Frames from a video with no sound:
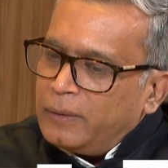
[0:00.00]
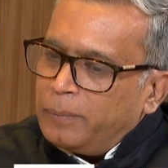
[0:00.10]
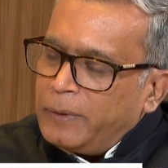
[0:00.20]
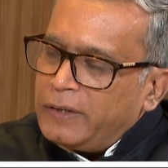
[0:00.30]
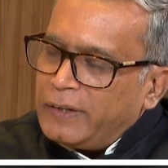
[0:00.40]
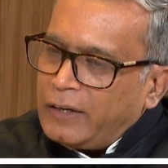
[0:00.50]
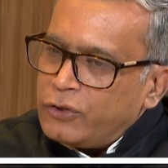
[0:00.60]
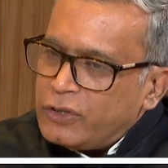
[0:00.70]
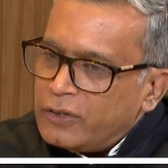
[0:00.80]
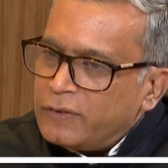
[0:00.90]
period that is
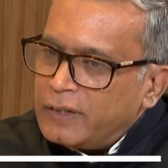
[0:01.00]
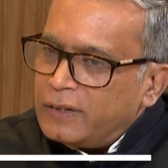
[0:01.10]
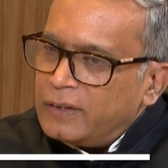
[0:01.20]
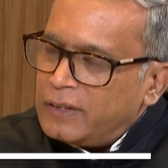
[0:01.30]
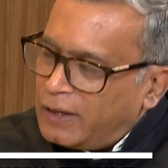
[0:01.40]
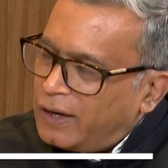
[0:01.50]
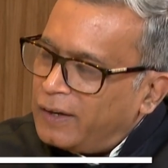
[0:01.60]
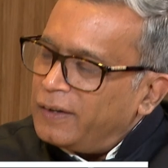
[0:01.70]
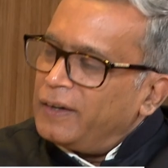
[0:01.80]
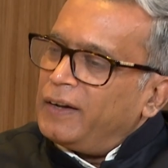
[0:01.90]
served in
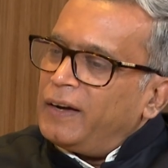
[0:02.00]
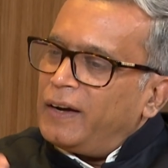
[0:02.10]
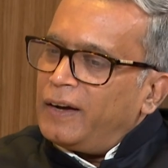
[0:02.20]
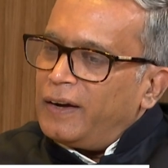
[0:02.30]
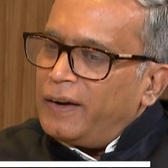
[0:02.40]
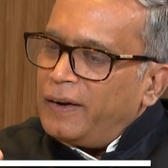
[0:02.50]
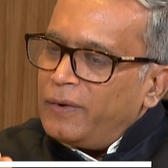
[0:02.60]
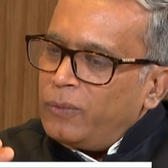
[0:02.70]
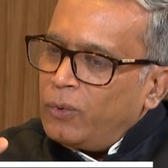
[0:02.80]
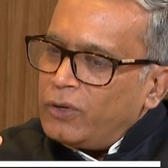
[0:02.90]
Tihar
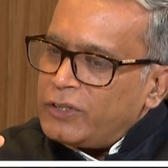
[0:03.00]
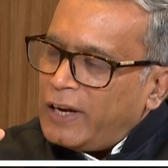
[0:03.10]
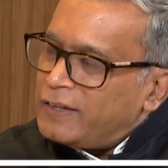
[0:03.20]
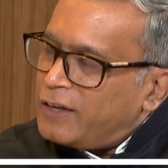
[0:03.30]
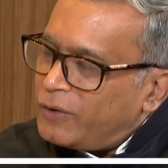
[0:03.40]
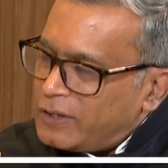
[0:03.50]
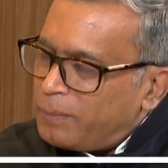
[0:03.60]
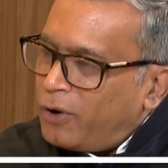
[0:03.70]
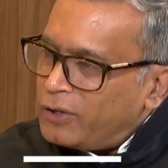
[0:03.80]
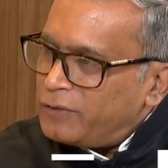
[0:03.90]
stands out as a
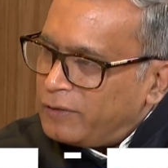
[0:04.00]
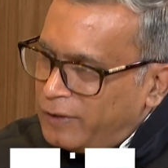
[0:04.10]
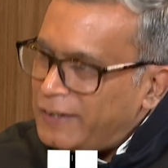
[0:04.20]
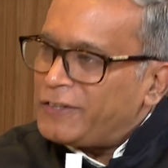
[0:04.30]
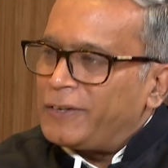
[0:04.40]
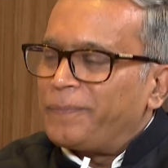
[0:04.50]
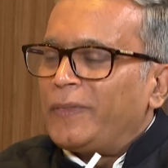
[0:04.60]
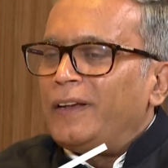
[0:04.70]
point of inflection.